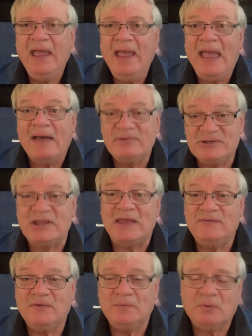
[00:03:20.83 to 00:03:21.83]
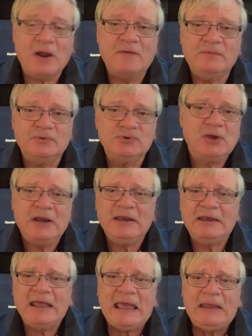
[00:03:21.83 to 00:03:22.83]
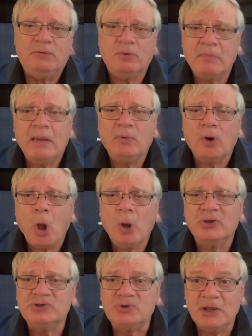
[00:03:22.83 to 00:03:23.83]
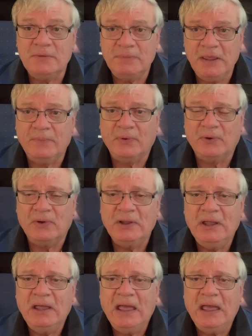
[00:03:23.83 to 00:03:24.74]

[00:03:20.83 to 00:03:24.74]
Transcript: Have a safe and profitable trading day, and remember, always treat people